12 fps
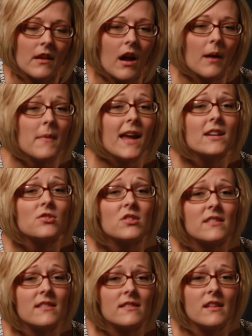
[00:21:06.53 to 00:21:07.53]
I'm anxious
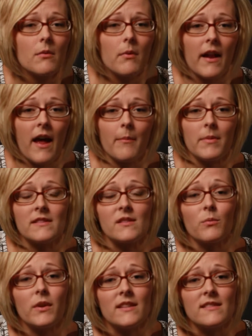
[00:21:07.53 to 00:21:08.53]
to see what happens and
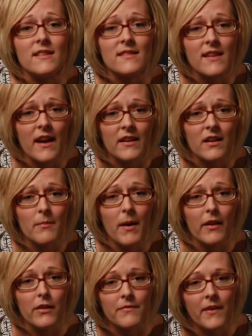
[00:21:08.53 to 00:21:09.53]
what is decided
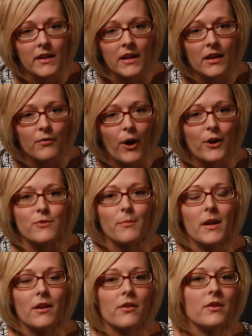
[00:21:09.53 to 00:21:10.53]
about the funding of graduate
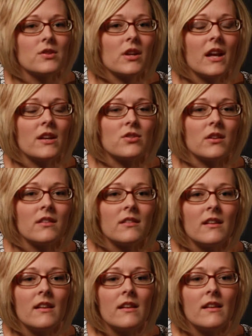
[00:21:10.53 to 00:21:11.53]
medical education.
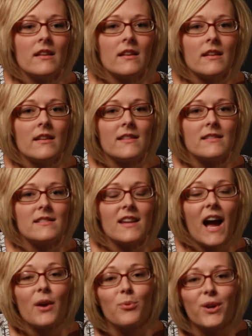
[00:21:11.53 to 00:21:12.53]
See,
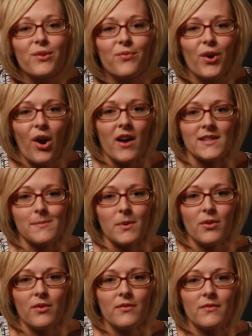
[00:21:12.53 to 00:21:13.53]
I work for a
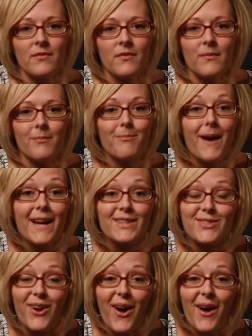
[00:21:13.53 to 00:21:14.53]
hospital. My
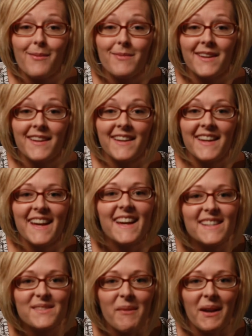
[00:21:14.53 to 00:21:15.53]
job
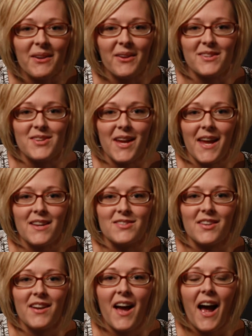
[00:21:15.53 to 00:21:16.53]
is medical
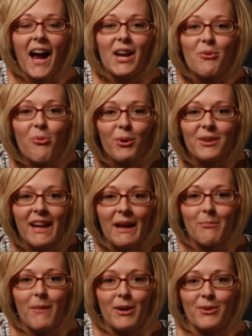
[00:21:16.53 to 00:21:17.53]
education. I
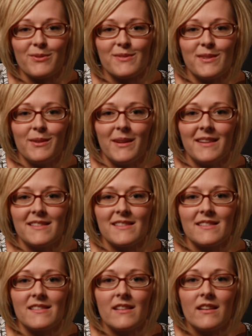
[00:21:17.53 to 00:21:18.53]
coordinate medical students.